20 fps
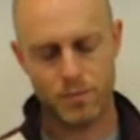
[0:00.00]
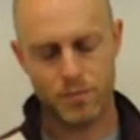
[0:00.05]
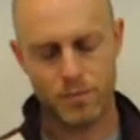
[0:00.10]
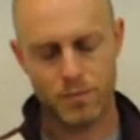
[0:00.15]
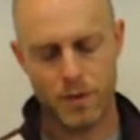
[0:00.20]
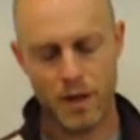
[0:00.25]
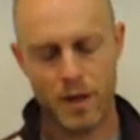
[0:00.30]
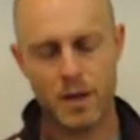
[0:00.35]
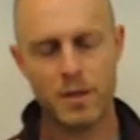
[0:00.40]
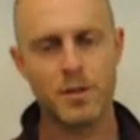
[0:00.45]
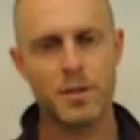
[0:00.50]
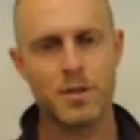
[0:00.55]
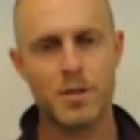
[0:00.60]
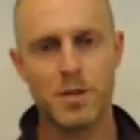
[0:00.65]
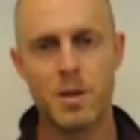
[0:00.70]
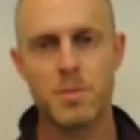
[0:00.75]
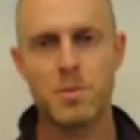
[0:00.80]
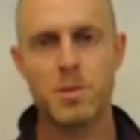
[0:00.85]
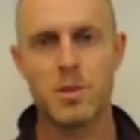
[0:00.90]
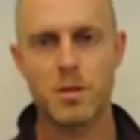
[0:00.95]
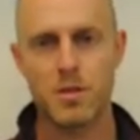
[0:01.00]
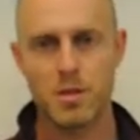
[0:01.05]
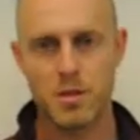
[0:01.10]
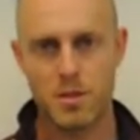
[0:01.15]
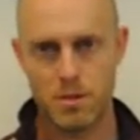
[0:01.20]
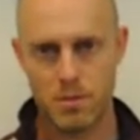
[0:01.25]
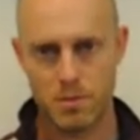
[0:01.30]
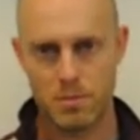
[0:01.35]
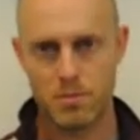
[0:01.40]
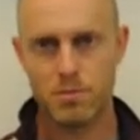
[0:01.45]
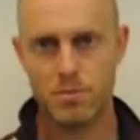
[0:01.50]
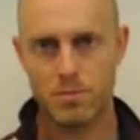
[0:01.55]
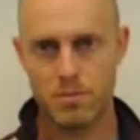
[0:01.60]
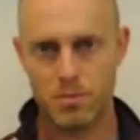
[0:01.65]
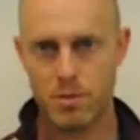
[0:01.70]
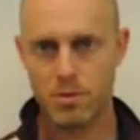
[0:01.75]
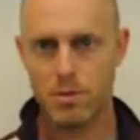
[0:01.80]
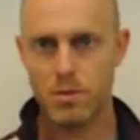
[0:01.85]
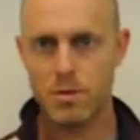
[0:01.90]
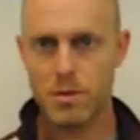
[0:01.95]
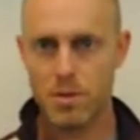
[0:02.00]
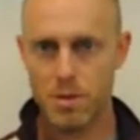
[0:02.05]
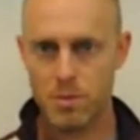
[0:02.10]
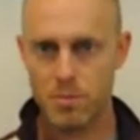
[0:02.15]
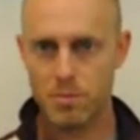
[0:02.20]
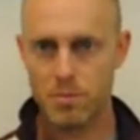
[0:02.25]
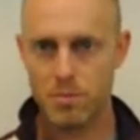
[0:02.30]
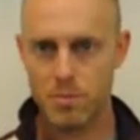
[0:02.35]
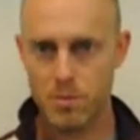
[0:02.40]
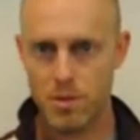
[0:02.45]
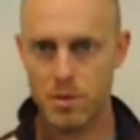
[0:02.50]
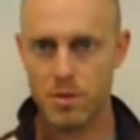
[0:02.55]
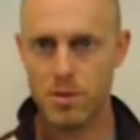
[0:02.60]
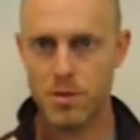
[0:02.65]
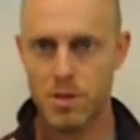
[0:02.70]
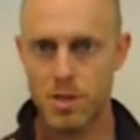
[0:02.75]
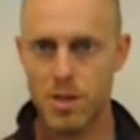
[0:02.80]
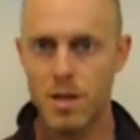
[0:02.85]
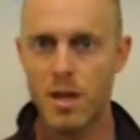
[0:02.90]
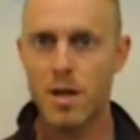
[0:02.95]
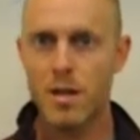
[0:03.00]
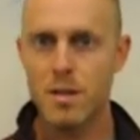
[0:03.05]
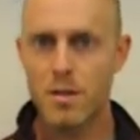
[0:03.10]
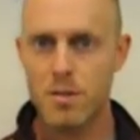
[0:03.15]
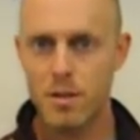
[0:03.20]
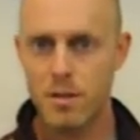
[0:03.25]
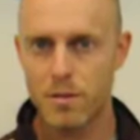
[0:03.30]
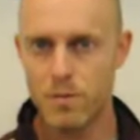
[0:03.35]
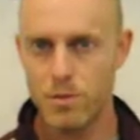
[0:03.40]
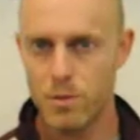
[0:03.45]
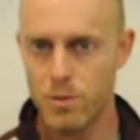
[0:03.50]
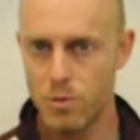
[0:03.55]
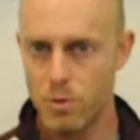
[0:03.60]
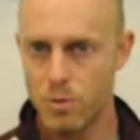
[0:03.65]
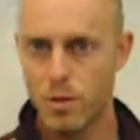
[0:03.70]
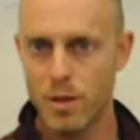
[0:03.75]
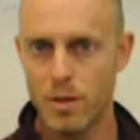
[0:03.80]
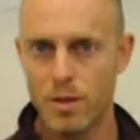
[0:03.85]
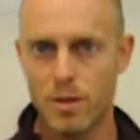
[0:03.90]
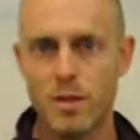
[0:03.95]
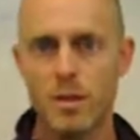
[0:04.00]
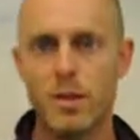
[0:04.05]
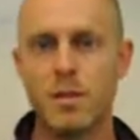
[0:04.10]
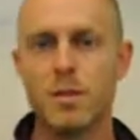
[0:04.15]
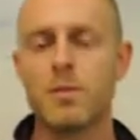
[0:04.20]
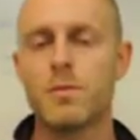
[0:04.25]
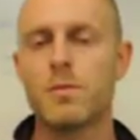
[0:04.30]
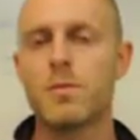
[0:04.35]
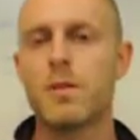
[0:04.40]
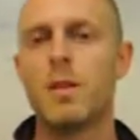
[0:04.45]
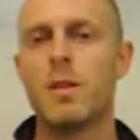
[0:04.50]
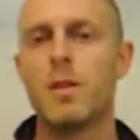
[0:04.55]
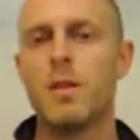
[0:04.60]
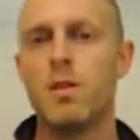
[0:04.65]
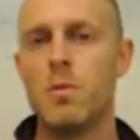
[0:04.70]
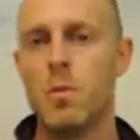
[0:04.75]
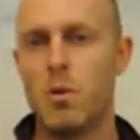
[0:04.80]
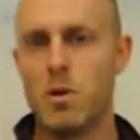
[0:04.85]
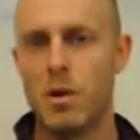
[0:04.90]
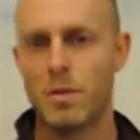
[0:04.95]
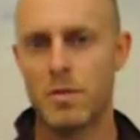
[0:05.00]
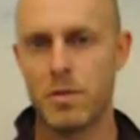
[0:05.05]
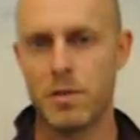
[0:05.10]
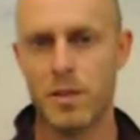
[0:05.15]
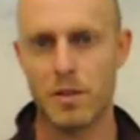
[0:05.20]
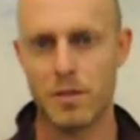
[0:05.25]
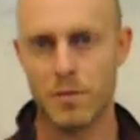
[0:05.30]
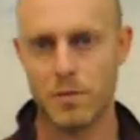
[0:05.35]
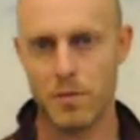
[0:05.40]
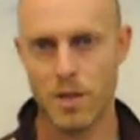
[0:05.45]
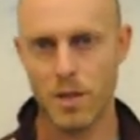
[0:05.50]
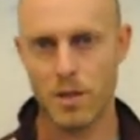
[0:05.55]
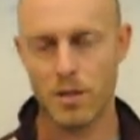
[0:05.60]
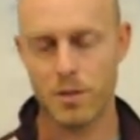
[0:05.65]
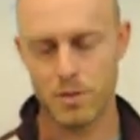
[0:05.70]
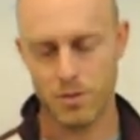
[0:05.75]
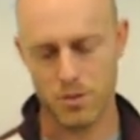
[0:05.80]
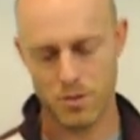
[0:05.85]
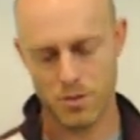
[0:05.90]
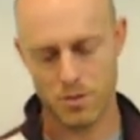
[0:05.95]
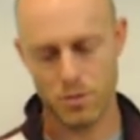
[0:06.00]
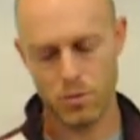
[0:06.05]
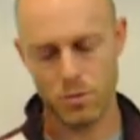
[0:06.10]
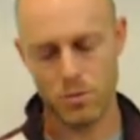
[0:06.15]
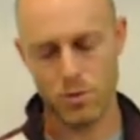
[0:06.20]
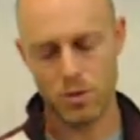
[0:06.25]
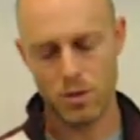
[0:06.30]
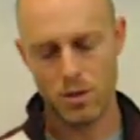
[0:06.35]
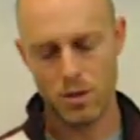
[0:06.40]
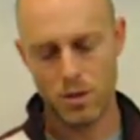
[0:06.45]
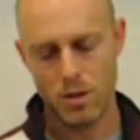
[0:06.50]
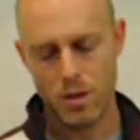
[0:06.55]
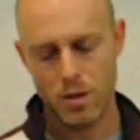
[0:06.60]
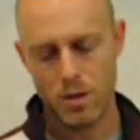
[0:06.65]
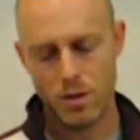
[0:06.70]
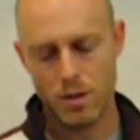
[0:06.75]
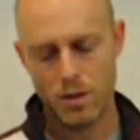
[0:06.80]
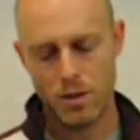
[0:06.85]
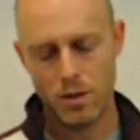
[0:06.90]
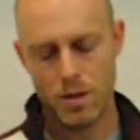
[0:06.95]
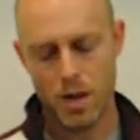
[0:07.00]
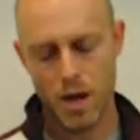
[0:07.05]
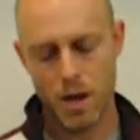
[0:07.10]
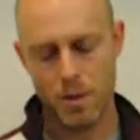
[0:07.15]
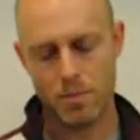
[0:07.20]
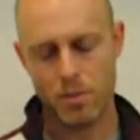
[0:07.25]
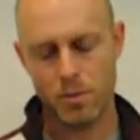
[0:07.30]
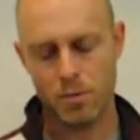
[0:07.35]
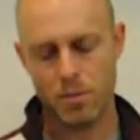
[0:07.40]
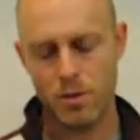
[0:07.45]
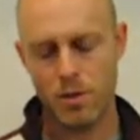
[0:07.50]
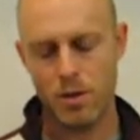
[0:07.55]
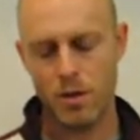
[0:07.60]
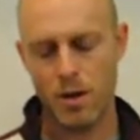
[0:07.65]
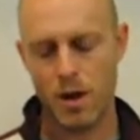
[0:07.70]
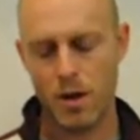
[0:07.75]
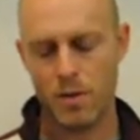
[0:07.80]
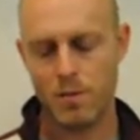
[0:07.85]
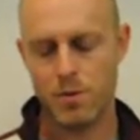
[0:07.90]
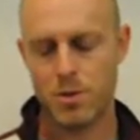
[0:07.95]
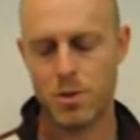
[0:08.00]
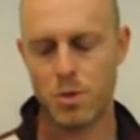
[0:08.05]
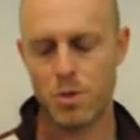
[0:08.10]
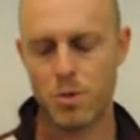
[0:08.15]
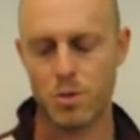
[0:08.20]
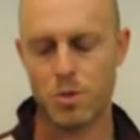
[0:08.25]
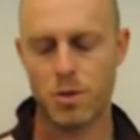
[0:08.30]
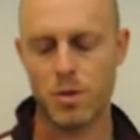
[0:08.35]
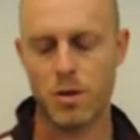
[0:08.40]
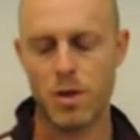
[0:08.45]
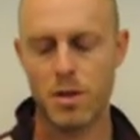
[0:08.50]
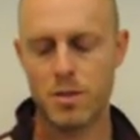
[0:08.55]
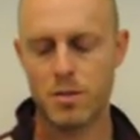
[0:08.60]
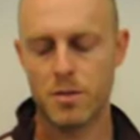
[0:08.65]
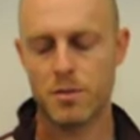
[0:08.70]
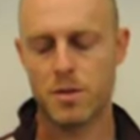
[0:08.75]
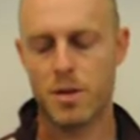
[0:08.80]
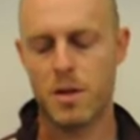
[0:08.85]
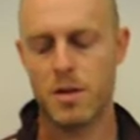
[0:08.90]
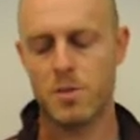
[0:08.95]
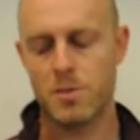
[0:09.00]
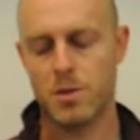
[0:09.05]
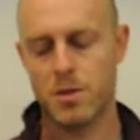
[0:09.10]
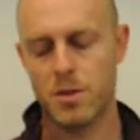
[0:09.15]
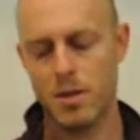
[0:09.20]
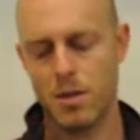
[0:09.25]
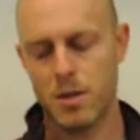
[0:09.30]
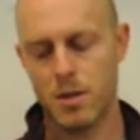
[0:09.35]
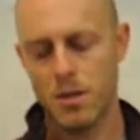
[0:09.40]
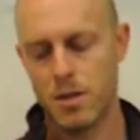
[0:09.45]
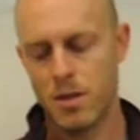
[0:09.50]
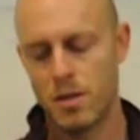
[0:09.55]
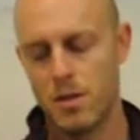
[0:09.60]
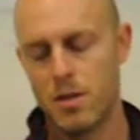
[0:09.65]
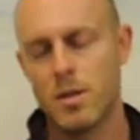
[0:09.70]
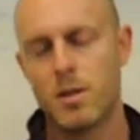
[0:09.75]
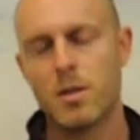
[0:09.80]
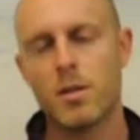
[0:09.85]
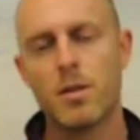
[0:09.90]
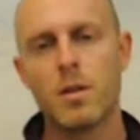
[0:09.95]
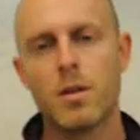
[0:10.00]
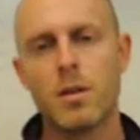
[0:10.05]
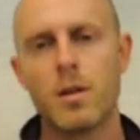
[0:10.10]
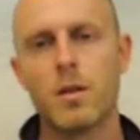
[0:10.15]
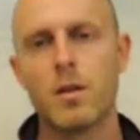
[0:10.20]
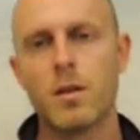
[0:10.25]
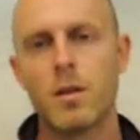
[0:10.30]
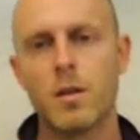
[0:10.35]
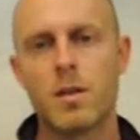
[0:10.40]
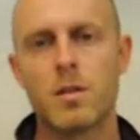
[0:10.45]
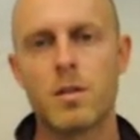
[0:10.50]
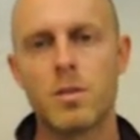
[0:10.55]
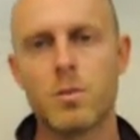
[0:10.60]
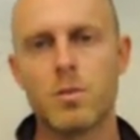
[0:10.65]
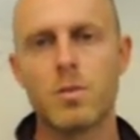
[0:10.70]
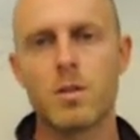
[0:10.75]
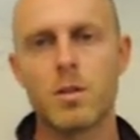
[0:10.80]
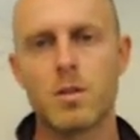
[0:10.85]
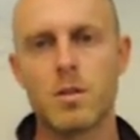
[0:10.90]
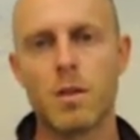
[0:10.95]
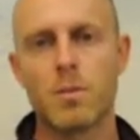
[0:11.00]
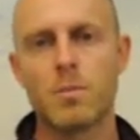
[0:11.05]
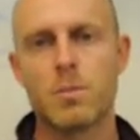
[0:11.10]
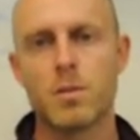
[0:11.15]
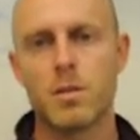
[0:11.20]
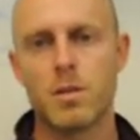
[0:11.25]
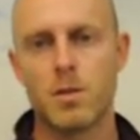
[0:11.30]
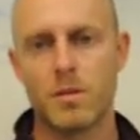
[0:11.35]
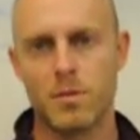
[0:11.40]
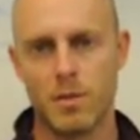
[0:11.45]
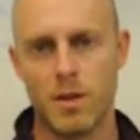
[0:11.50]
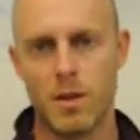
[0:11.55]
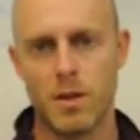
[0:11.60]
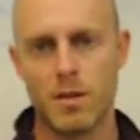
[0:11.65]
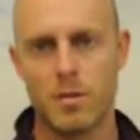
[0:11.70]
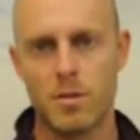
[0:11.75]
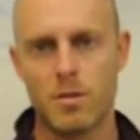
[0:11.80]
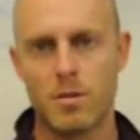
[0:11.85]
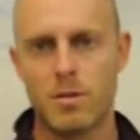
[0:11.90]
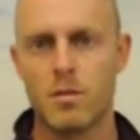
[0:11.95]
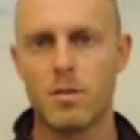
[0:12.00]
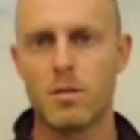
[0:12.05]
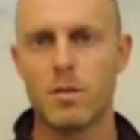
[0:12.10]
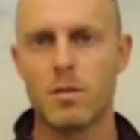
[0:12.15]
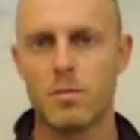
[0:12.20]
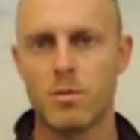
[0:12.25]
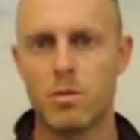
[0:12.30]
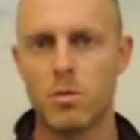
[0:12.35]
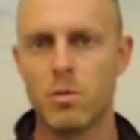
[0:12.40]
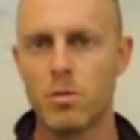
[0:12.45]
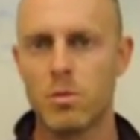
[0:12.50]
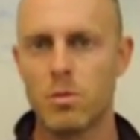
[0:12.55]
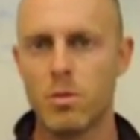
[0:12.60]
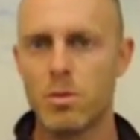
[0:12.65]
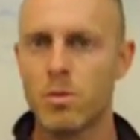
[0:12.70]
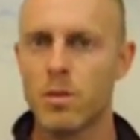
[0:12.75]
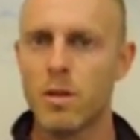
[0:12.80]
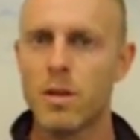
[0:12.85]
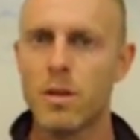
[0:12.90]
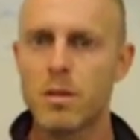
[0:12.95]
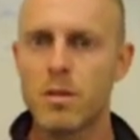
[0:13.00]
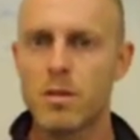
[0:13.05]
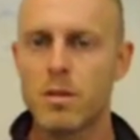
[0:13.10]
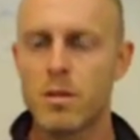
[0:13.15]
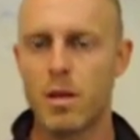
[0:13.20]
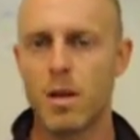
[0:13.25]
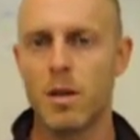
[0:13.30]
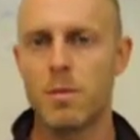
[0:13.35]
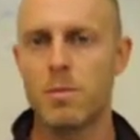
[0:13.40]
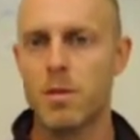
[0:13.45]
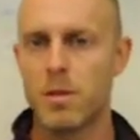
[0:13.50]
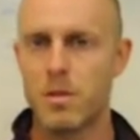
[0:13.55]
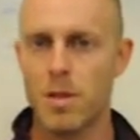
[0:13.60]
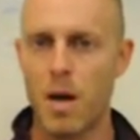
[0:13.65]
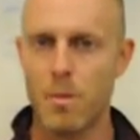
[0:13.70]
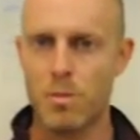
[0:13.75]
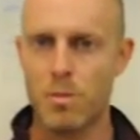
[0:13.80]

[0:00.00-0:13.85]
Final exemptions. So there's a chance that if you do well enough, you won't have to take the final. Here's the rule: top 3 average quarter grades over 90%. gets you exempt the final. So two things: you got to be in the top